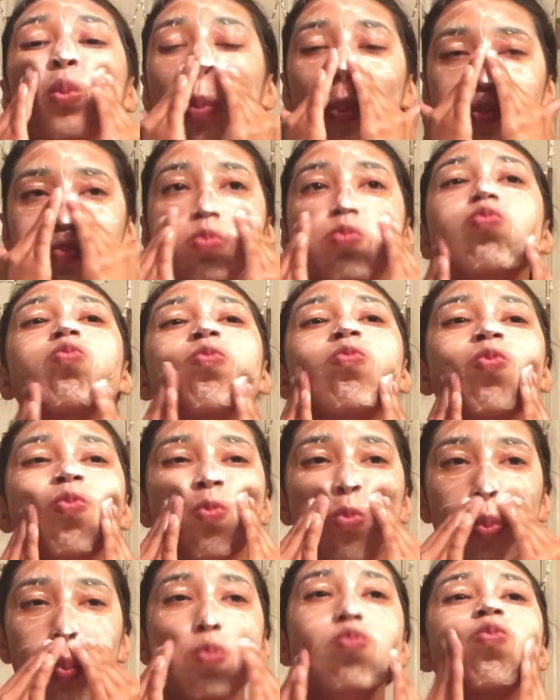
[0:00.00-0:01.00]
I literally
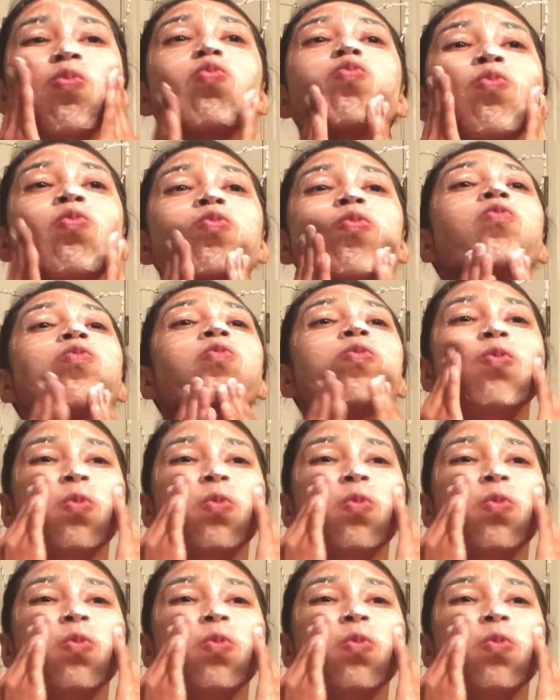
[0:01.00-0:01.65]
place that all over